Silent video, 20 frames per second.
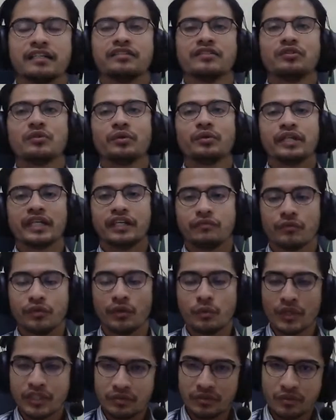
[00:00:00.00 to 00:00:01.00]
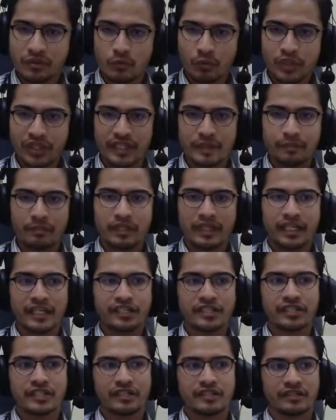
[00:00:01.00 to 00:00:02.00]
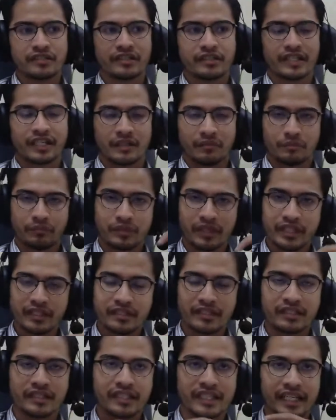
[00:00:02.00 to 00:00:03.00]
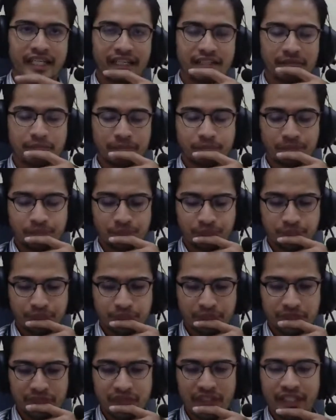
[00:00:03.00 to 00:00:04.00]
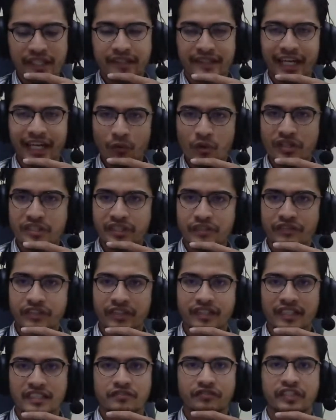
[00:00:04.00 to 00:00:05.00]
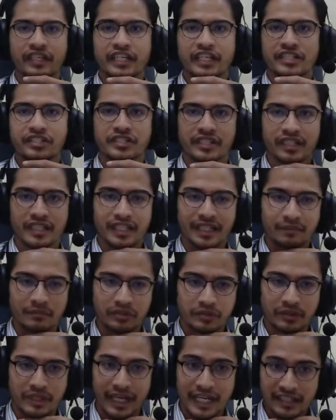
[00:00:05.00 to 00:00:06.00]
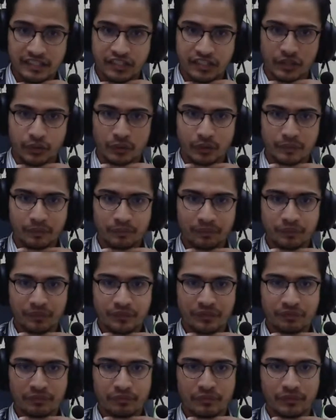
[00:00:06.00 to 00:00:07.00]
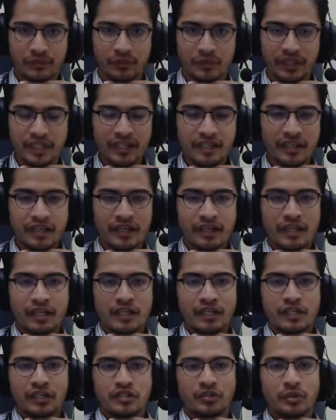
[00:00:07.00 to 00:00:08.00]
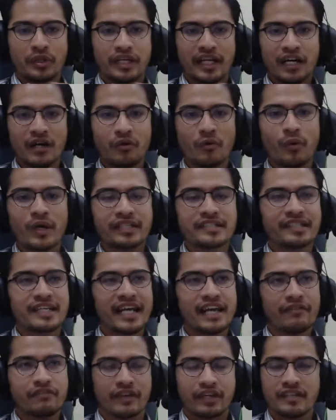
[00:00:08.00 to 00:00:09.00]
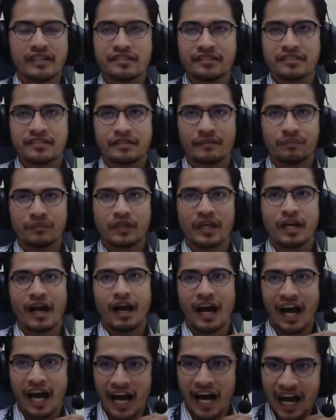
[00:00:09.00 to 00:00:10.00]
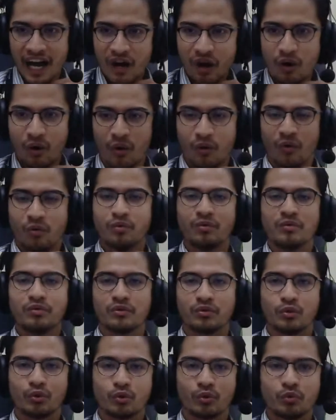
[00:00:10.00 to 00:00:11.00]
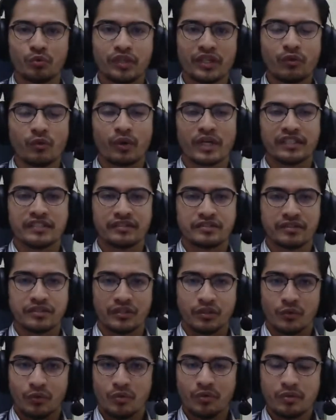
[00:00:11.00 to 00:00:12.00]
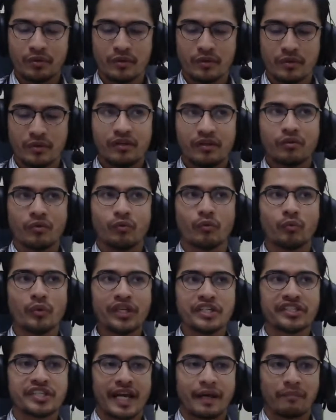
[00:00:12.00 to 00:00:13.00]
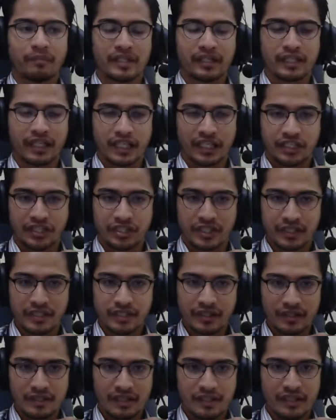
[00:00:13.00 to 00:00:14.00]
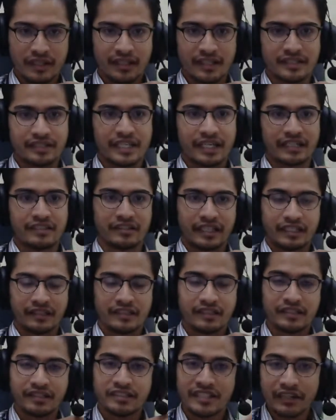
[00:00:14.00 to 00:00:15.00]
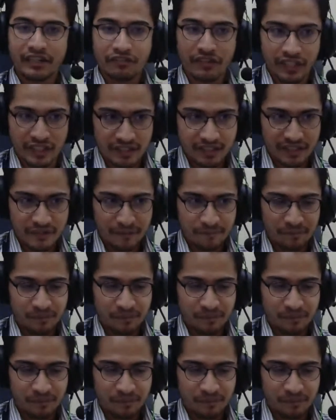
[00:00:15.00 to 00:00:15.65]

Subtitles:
So if we want to know which application is the culprit, then network traffic classification comes to the rescue. Okay, so now what's left is, how do we want to know which application generated the traffic,